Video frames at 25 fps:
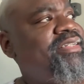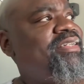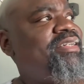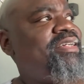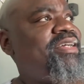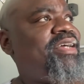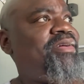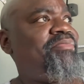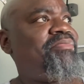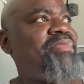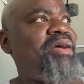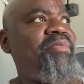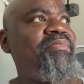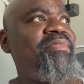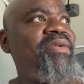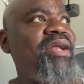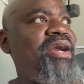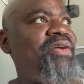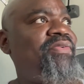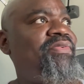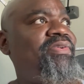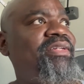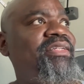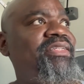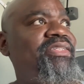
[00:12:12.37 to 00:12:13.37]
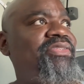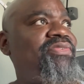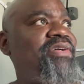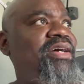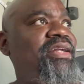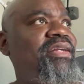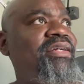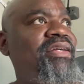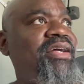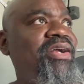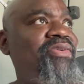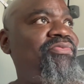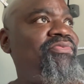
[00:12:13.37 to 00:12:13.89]
I'm not really trying
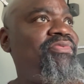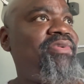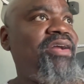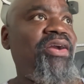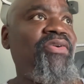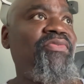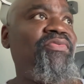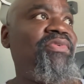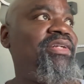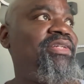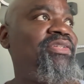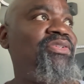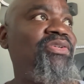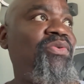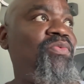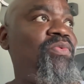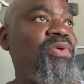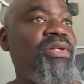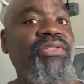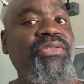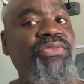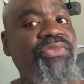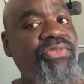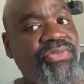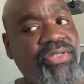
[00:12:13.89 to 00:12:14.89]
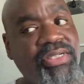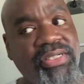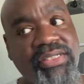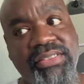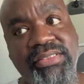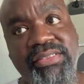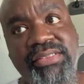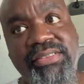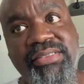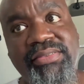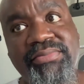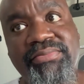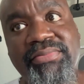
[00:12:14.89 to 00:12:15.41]
to. I really don't want a new
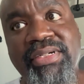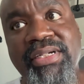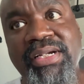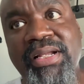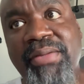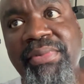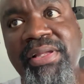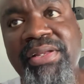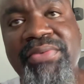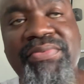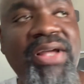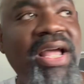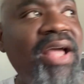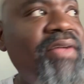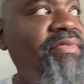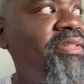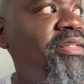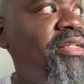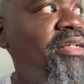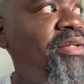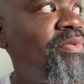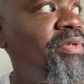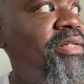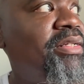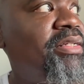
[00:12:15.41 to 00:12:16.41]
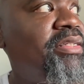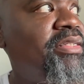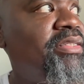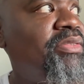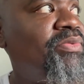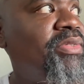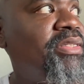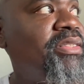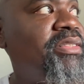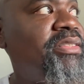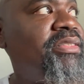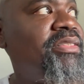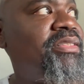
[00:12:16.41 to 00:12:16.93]
trailer. But I mean, if I have to get one, it is
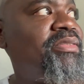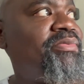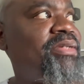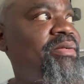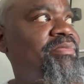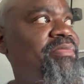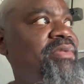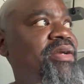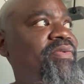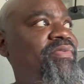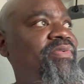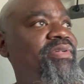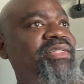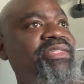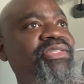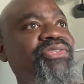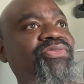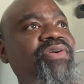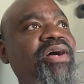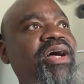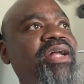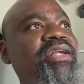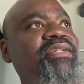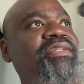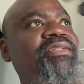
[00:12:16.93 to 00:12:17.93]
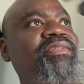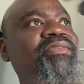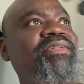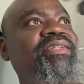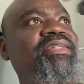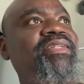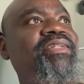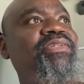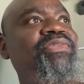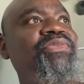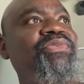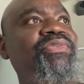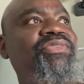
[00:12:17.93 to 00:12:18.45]
what it is. But I'm not really trying to
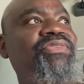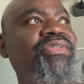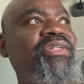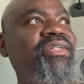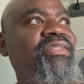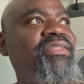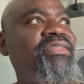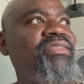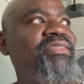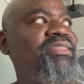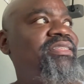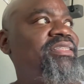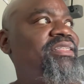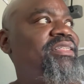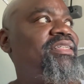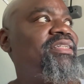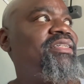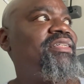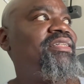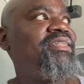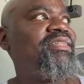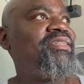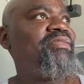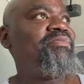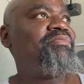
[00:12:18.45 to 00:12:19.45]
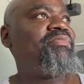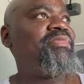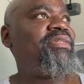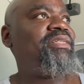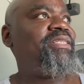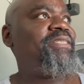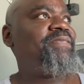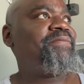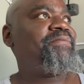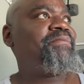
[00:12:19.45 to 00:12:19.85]
get a new trailer. But